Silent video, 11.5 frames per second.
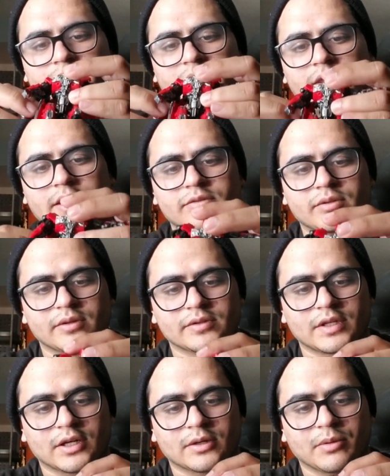And that's what I was
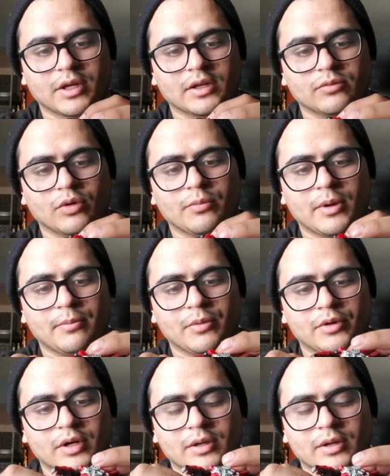talking about in robot mode.